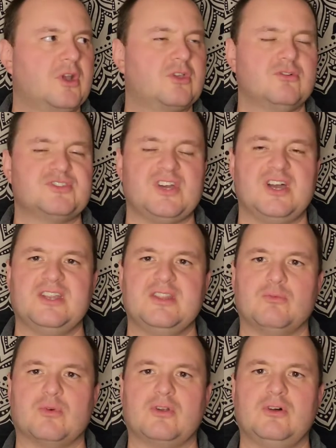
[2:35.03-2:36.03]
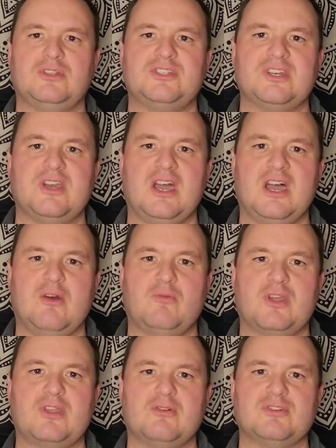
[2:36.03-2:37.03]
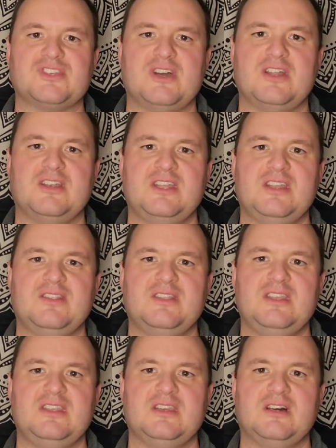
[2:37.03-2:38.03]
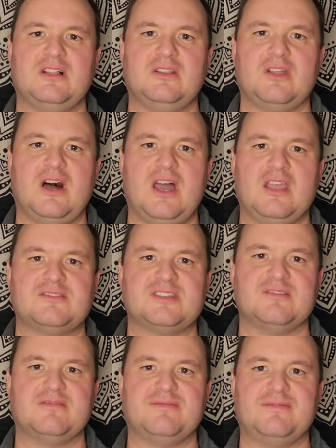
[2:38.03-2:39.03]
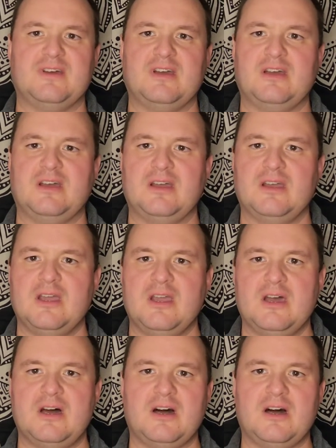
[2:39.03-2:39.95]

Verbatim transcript: what goes on in the world, uh, what goes on in the uh, lives of uh,